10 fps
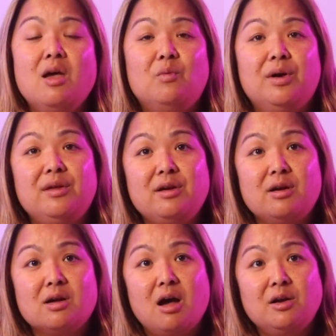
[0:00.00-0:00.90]
Whether you're
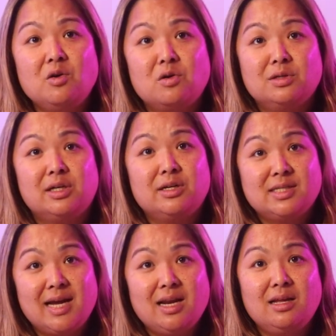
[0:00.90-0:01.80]
a condo owner or a
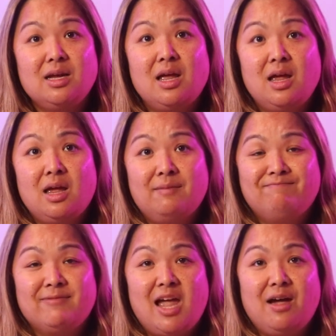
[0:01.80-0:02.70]
tenant,
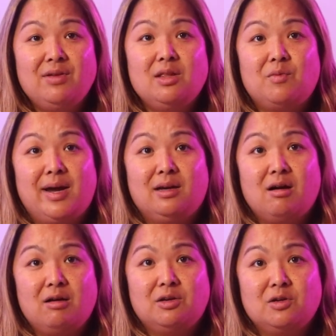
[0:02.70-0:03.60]
having the right
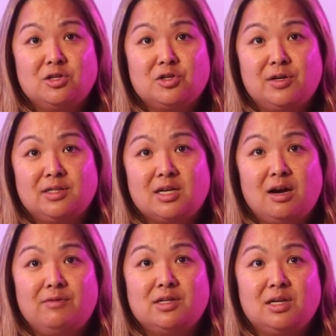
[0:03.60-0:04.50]
condo insurance
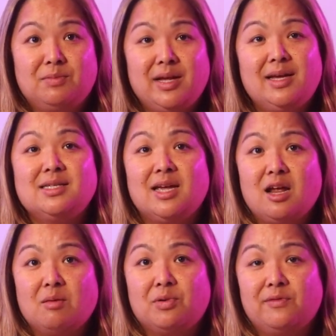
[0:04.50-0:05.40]
coverage in place can
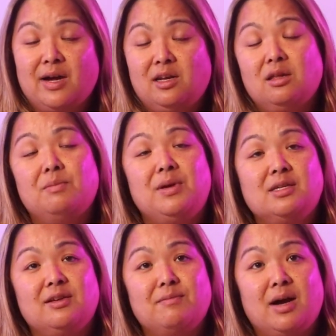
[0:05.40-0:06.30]
help provide you the
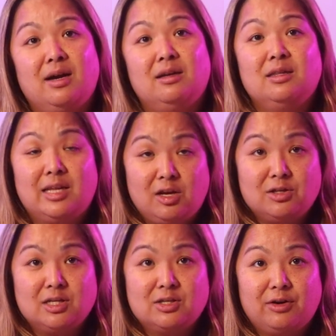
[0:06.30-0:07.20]
peace of mind that you
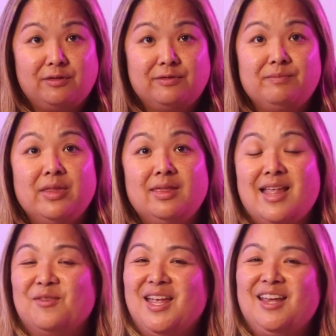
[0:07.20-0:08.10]
deserve.
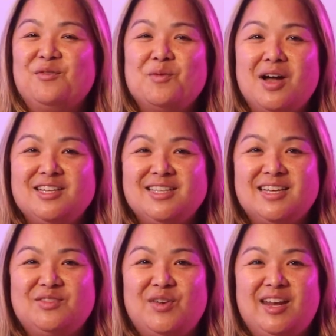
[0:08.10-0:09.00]
Now, thank you for watching
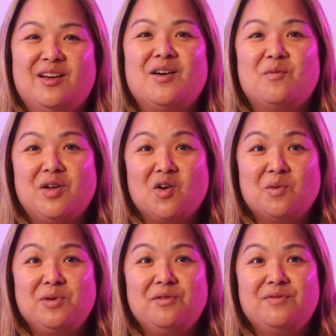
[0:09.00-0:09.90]
this video, and we
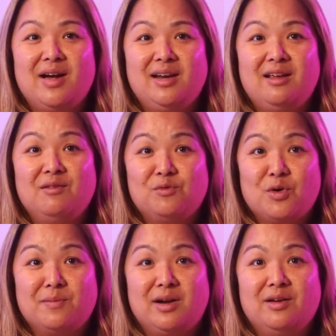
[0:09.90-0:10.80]
hope you find it
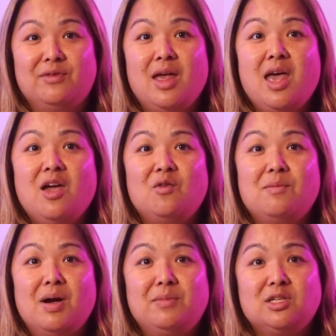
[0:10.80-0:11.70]
informative.
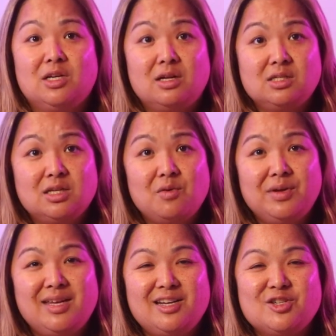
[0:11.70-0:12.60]
Remember to consult
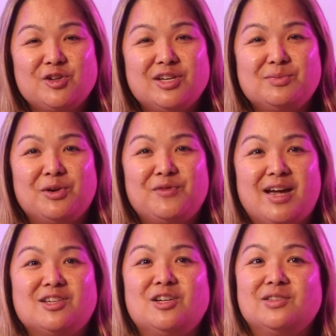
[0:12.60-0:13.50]
with an insurance
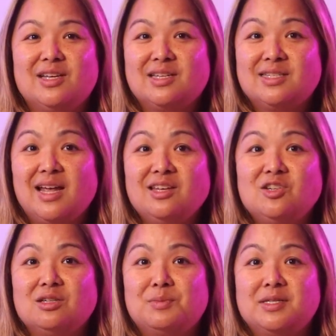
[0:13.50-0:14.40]
professional to assess
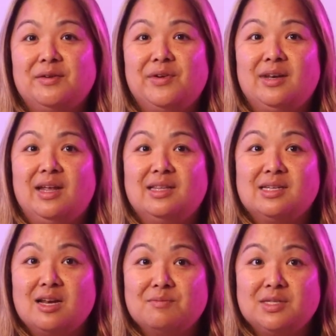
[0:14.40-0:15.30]
your specific
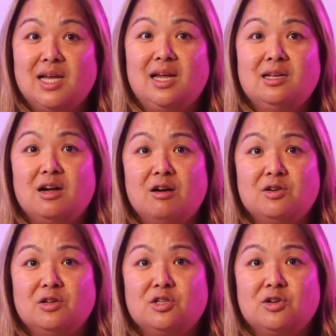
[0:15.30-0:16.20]
needs and obtain
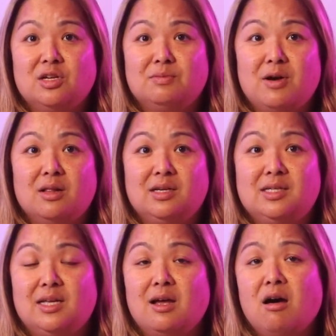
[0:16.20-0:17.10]
condo insurance
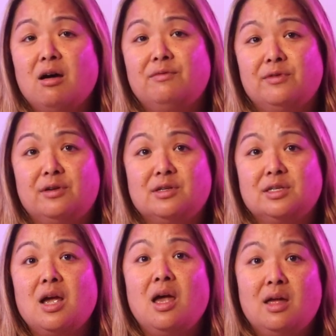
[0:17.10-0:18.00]
policy that
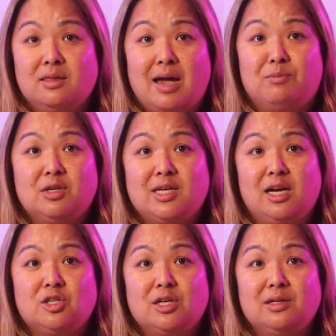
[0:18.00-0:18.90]
offers that
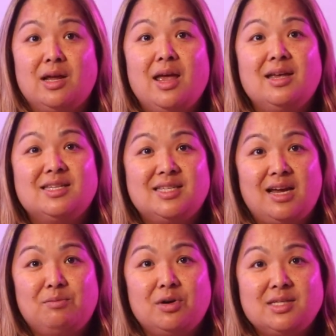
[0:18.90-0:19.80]
protection.
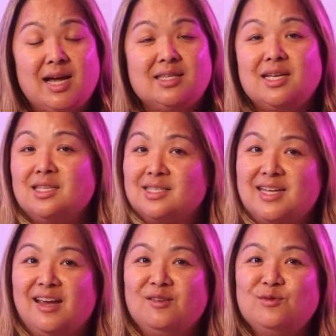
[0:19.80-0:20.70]
Stay protected,
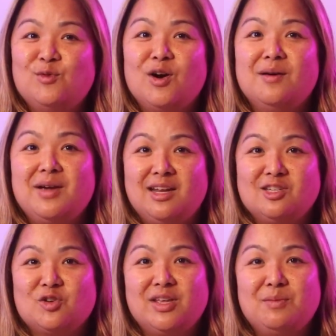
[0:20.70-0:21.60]
stay informed, and
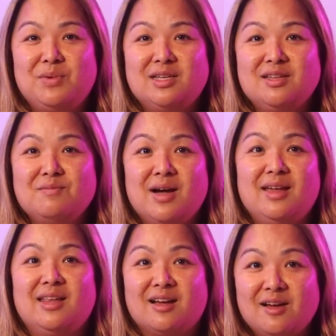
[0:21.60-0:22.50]
enjoy the peace of
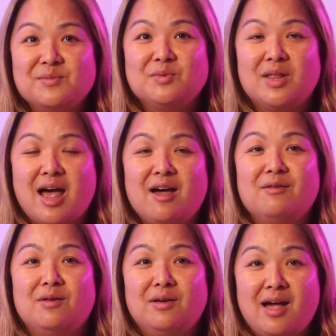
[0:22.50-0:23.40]
mind that comes with
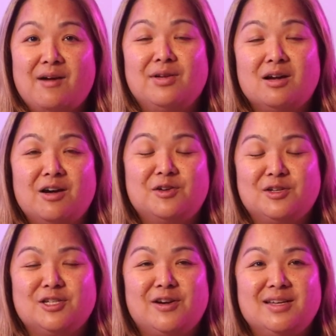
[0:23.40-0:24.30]
having condo
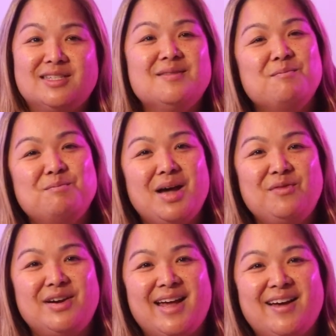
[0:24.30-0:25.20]
insurance. Bye
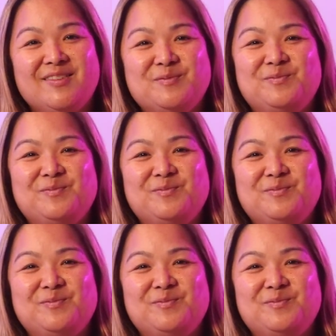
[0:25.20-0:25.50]
for now.